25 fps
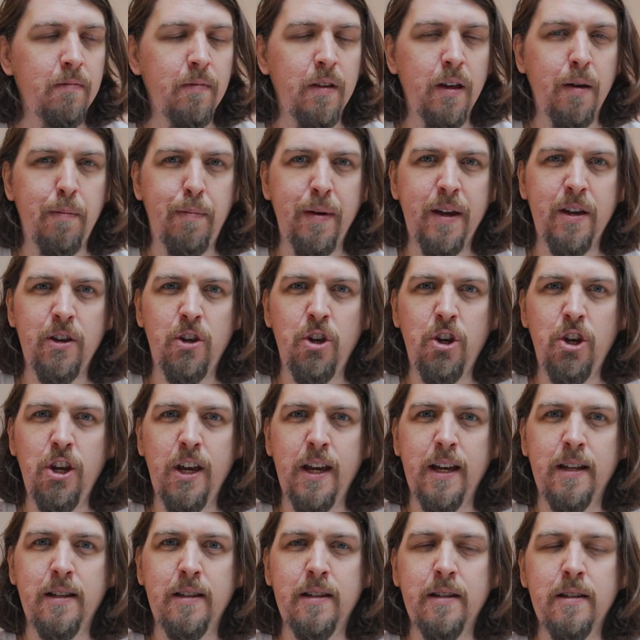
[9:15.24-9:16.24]
a bit
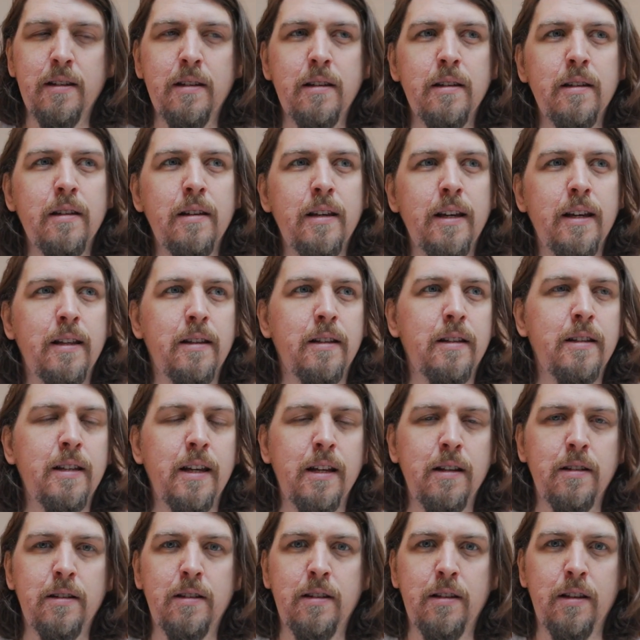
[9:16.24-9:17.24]
shit in the
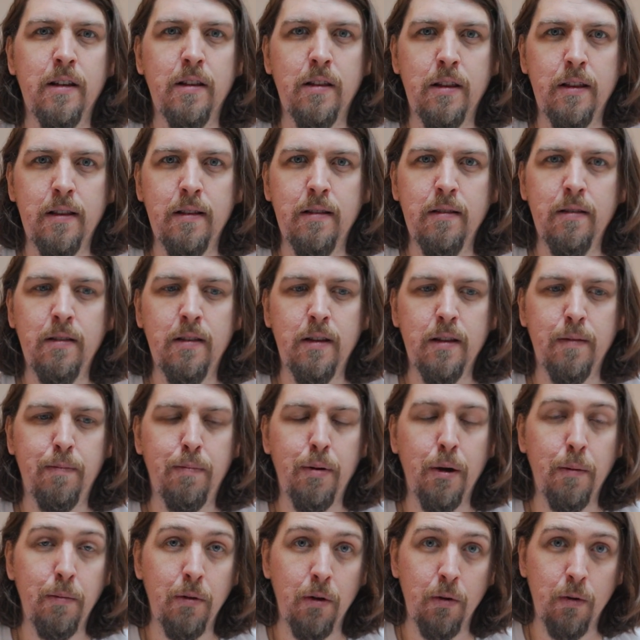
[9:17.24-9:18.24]
sense that the
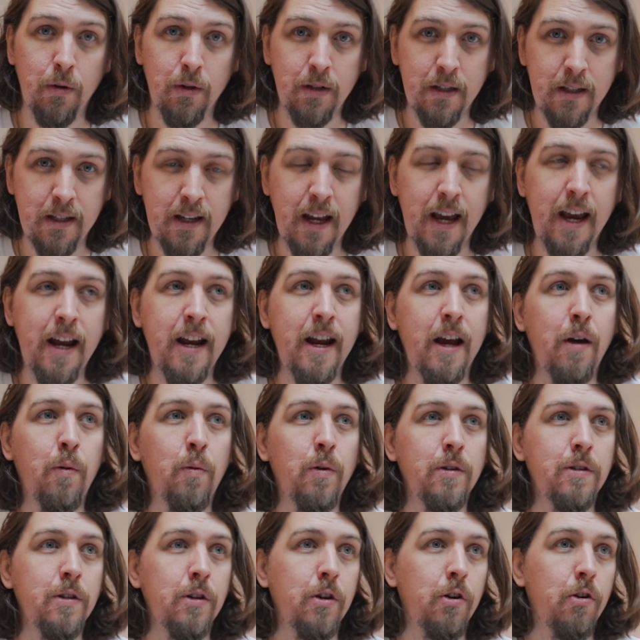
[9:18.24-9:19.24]
pub that we were staying at
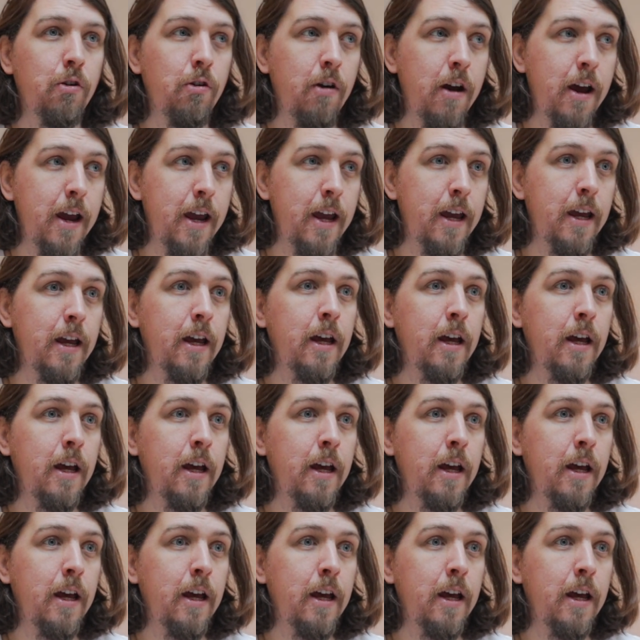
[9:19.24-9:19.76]
wasn't great,